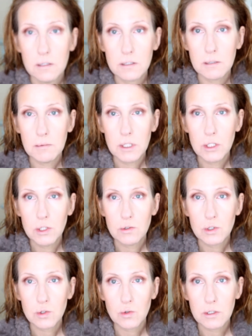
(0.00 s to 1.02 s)
So I'm going to do
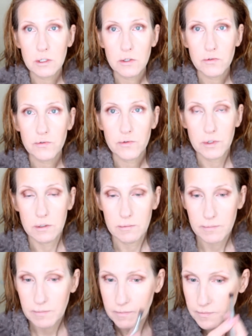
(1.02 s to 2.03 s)
sort of
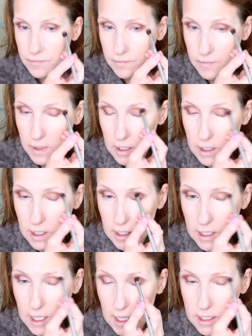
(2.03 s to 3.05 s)

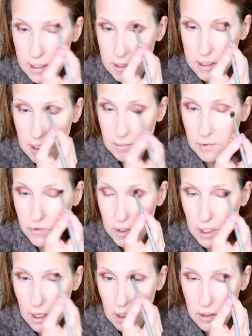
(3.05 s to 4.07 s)
not as deep of
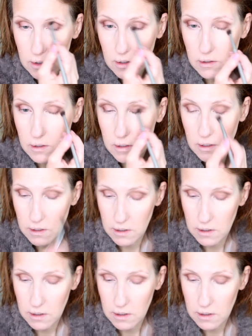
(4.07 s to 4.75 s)
a color.